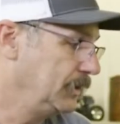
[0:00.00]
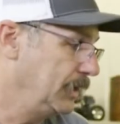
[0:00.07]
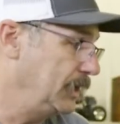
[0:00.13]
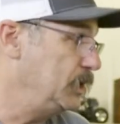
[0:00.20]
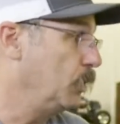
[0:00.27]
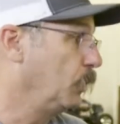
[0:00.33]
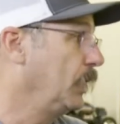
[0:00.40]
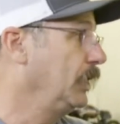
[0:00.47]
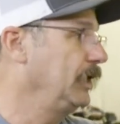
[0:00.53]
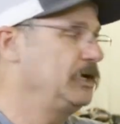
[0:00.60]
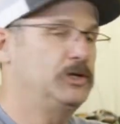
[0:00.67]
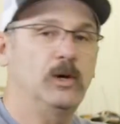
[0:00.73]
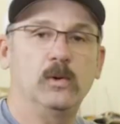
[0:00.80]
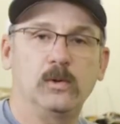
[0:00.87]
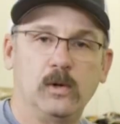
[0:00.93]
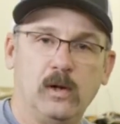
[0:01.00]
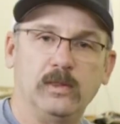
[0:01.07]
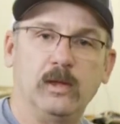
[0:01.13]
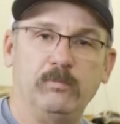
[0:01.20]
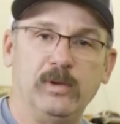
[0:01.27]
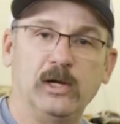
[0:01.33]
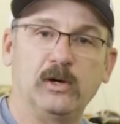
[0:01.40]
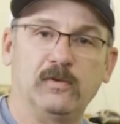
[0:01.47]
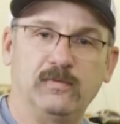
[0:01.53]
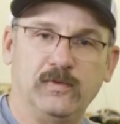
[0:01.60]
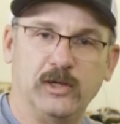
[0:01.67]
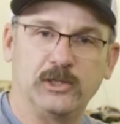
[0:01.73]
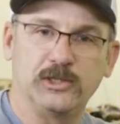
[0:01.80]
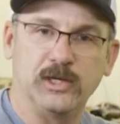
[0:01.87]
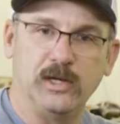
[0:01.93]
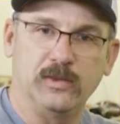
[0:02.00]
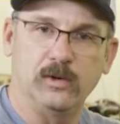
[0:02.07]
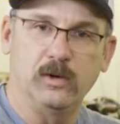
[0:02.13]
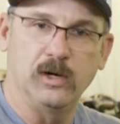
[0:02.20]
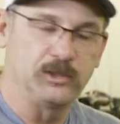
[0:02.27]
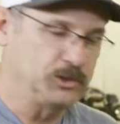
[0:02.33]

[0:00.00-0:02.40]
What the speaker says: And you really don't on the bigger fish either.